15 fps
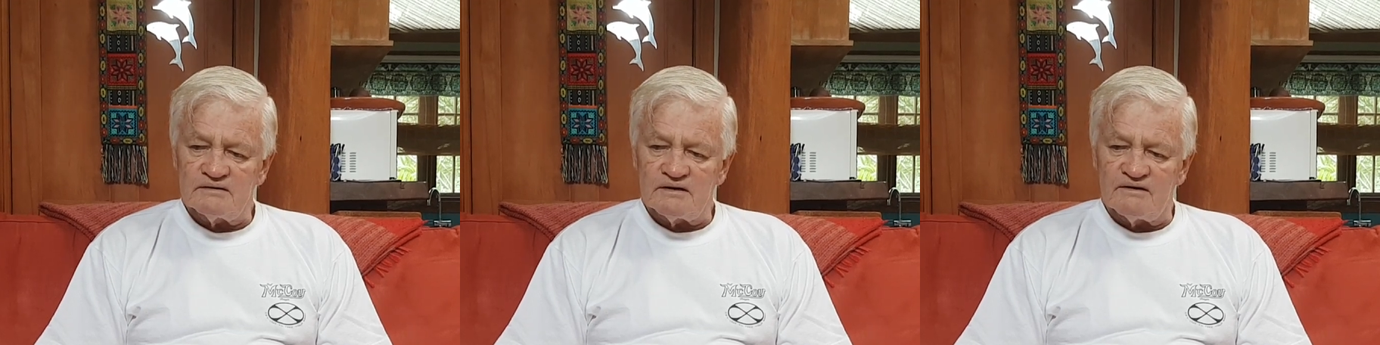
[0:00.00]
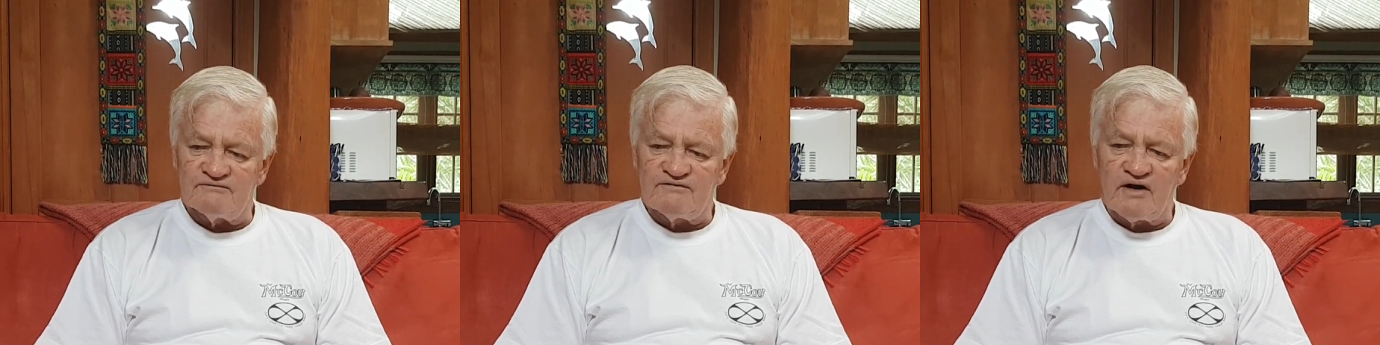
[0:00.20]

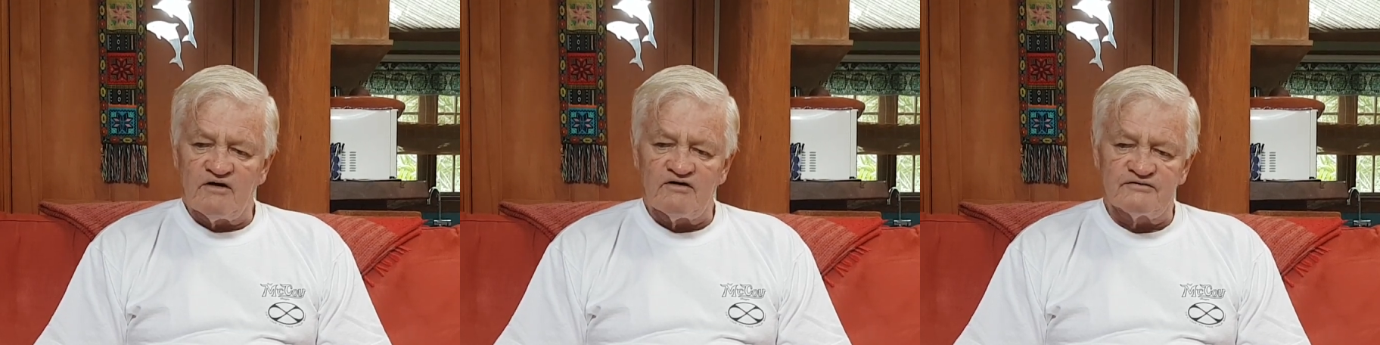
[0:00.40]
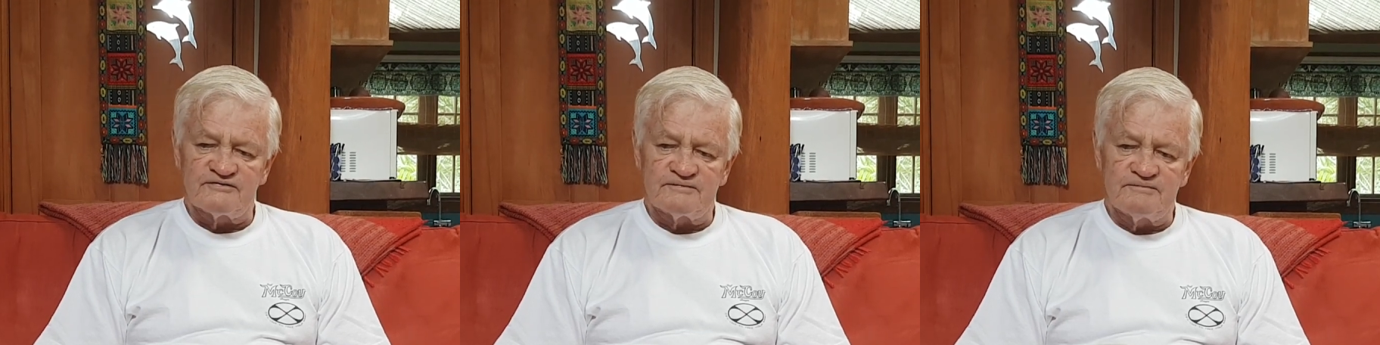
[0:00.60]

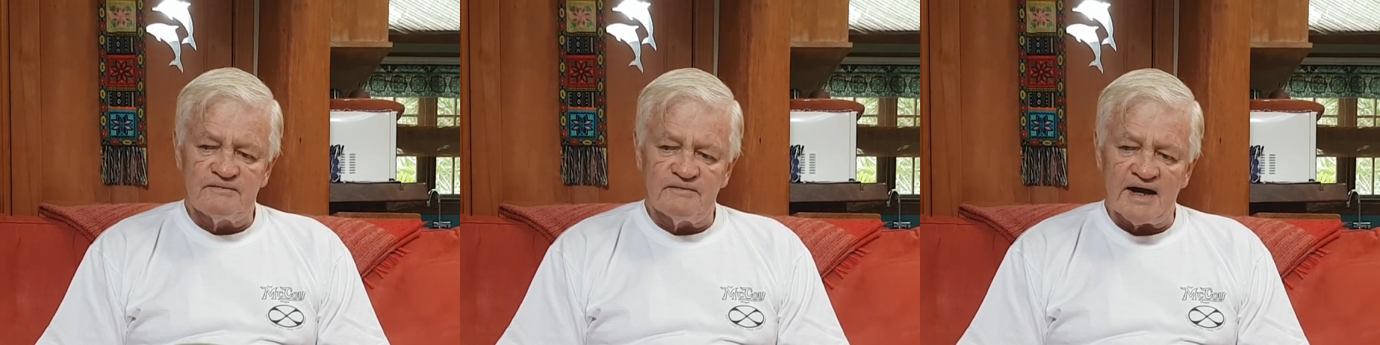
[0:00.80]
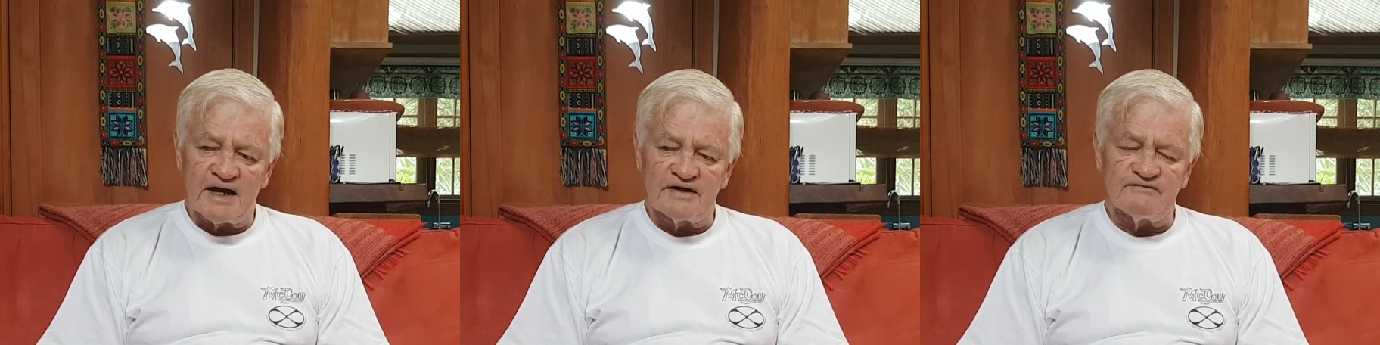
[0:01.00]
evolved
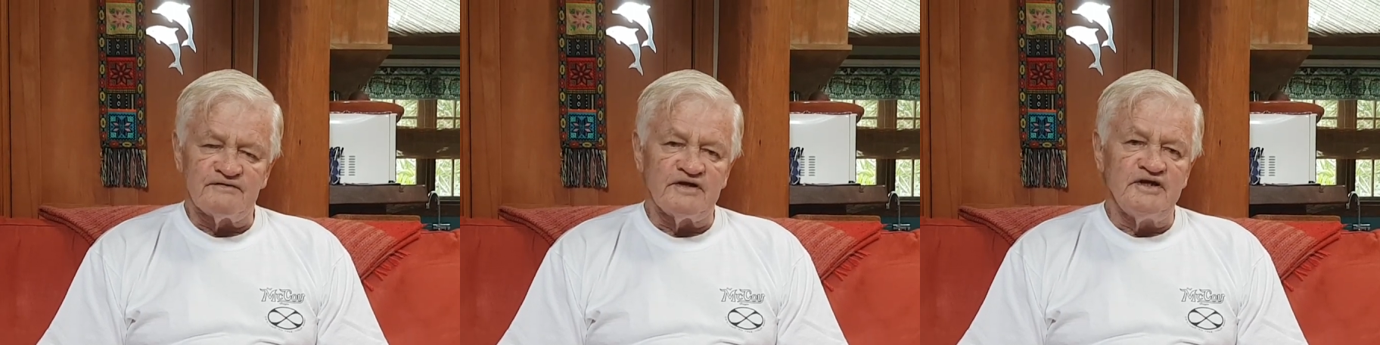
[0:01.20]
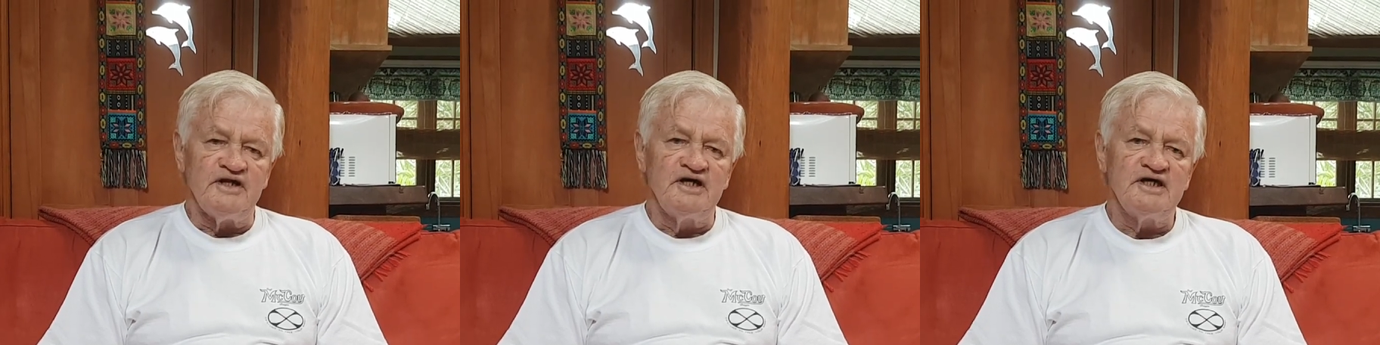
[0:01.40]
out of
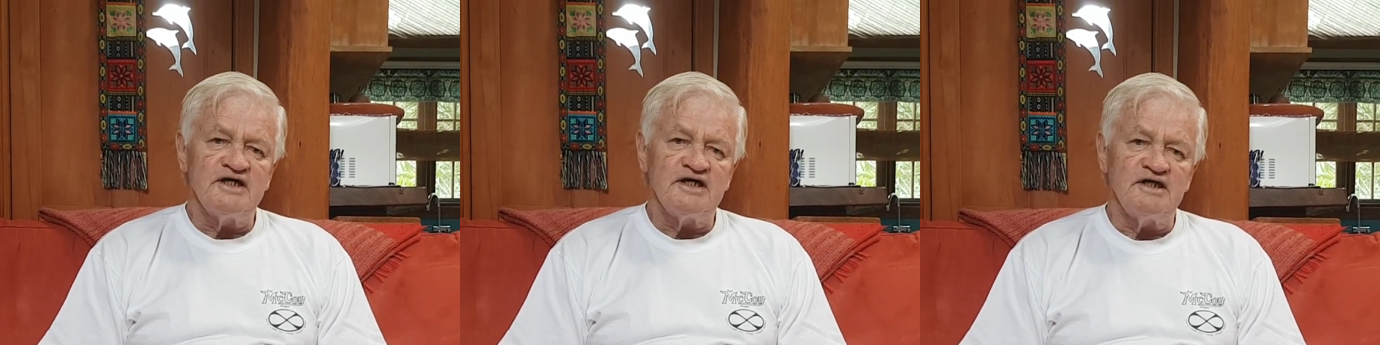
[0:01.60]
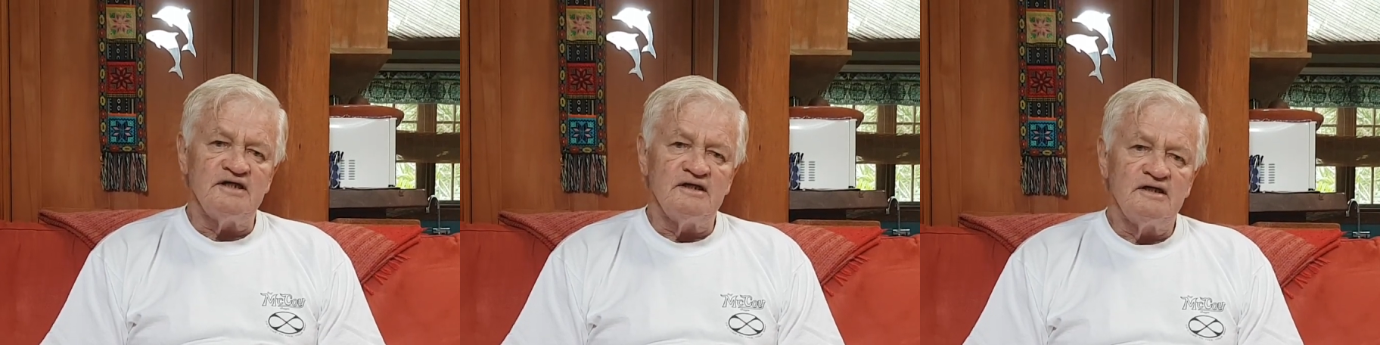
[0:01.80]
the
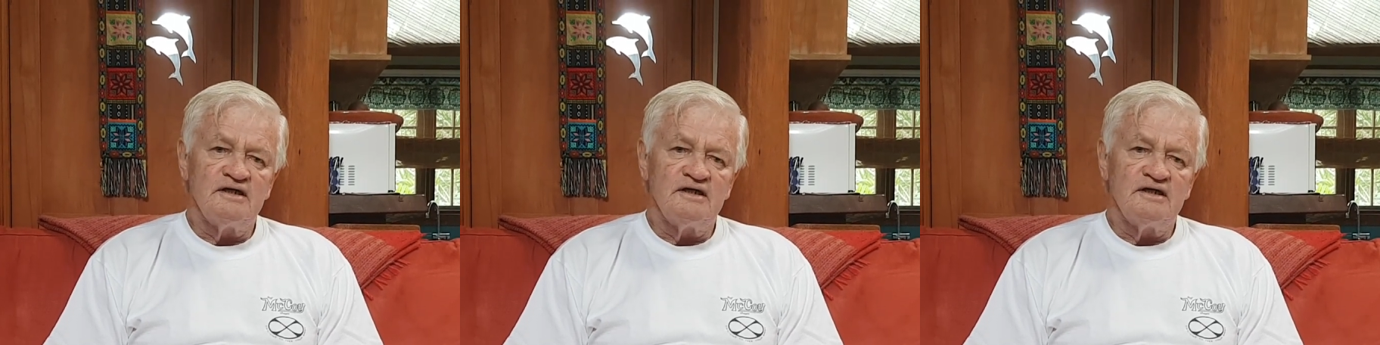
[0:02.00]
need